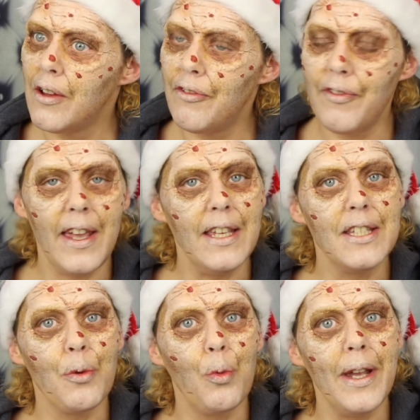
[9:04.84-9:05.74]

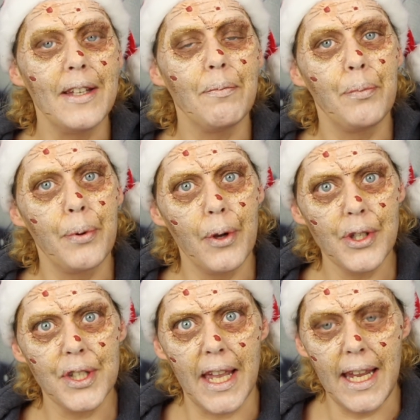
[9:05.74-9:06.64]
face with
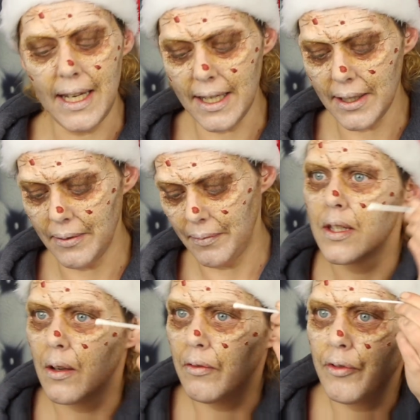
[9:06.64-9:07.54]
Prosade.
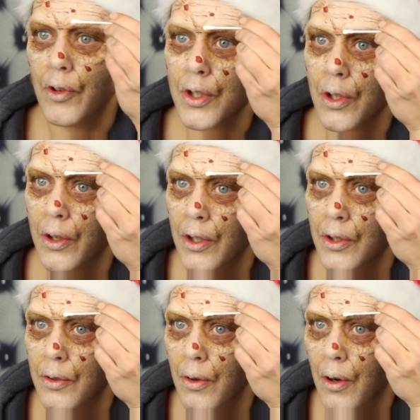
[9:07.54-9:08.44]
I'm first gonna
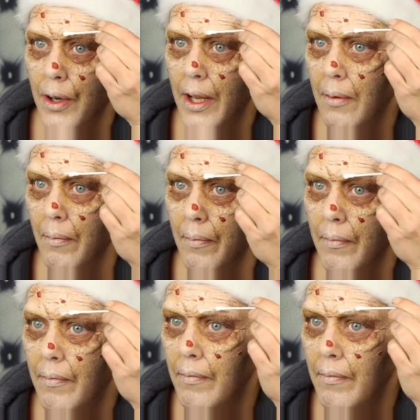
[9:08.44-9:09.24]
draw them